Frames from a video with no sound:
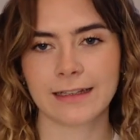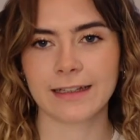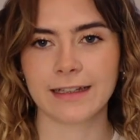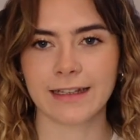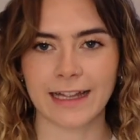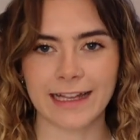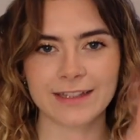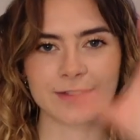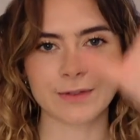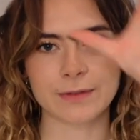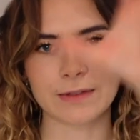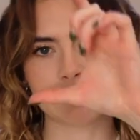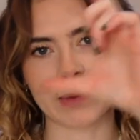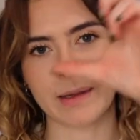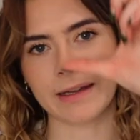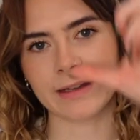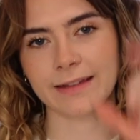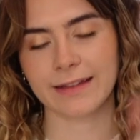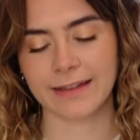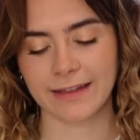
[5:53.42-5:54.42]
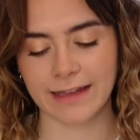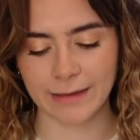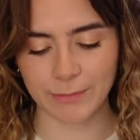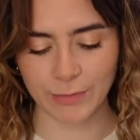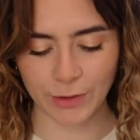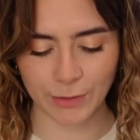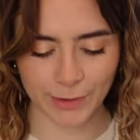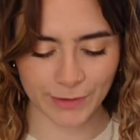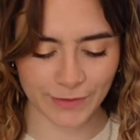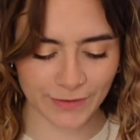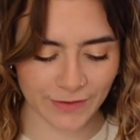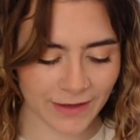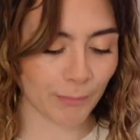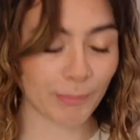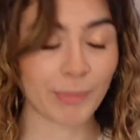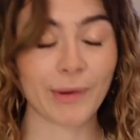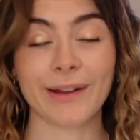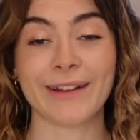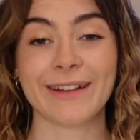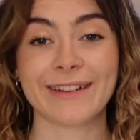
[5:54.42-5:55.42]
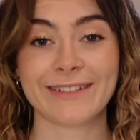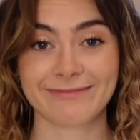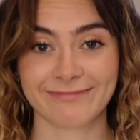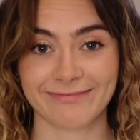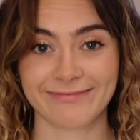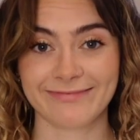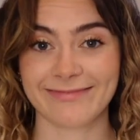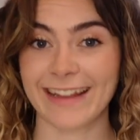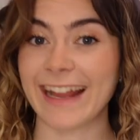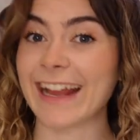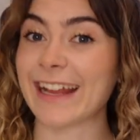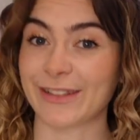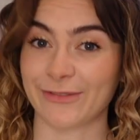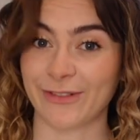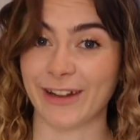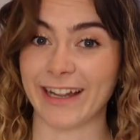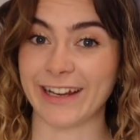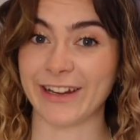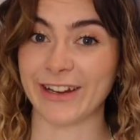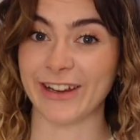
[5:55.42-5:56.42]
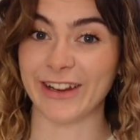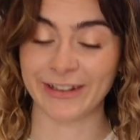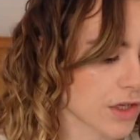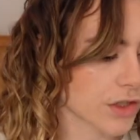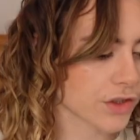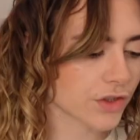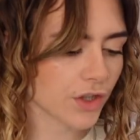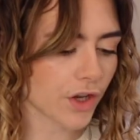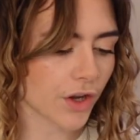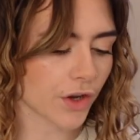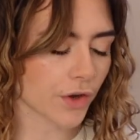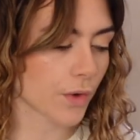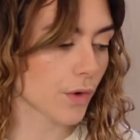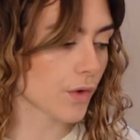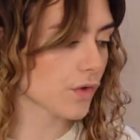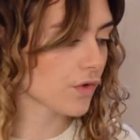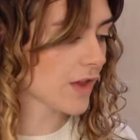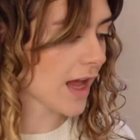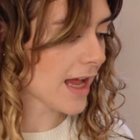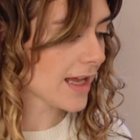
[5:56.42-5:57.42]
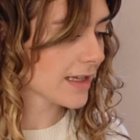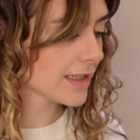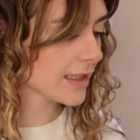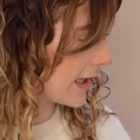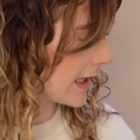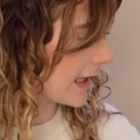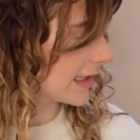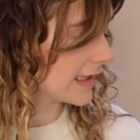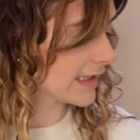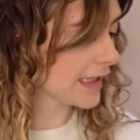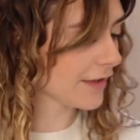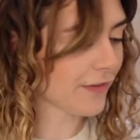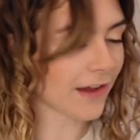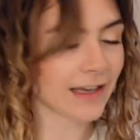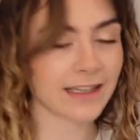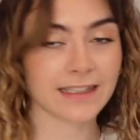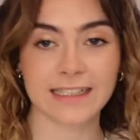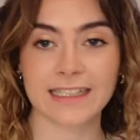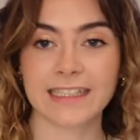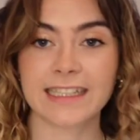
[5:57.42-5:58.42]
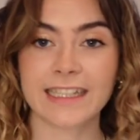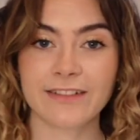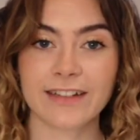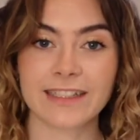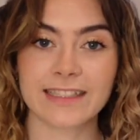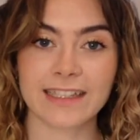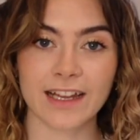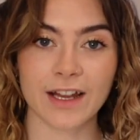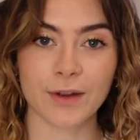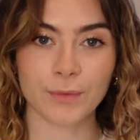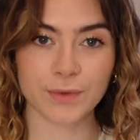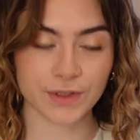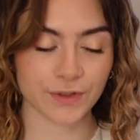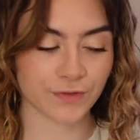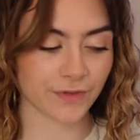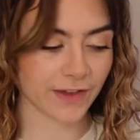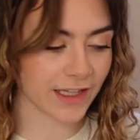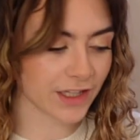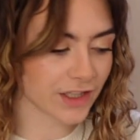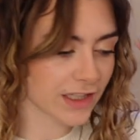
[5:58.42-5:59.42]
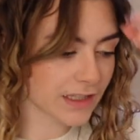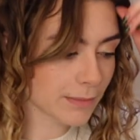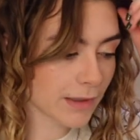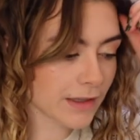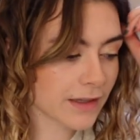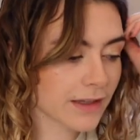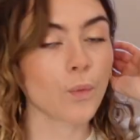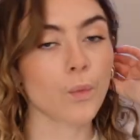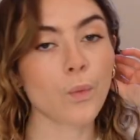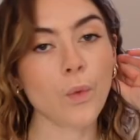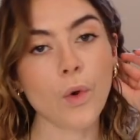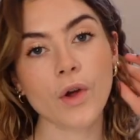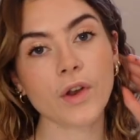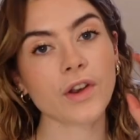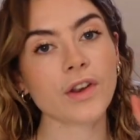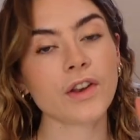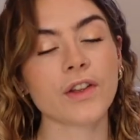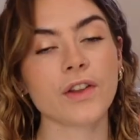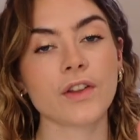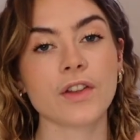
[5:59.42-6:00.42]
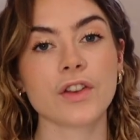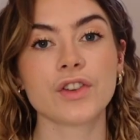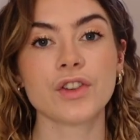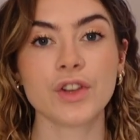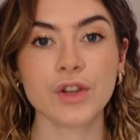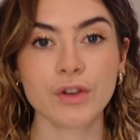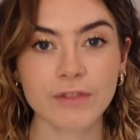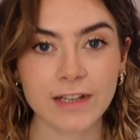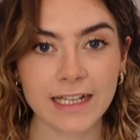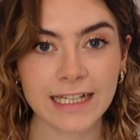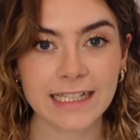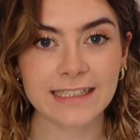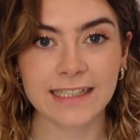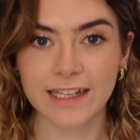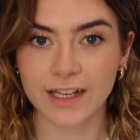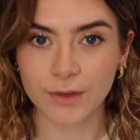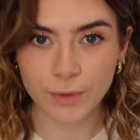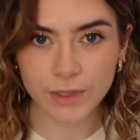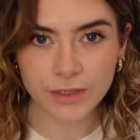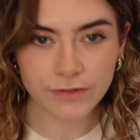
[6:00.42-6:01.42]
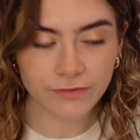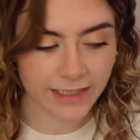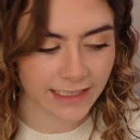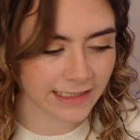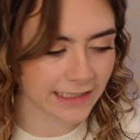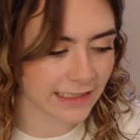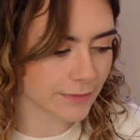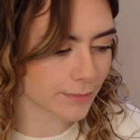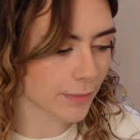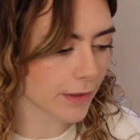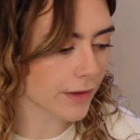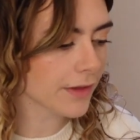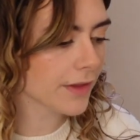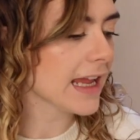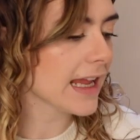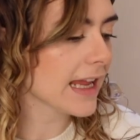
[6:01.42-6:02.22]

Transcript: heads on spikes at moments, but it's really good. So that is the fantasy series that I want to finish this month. One new release that I want to read this month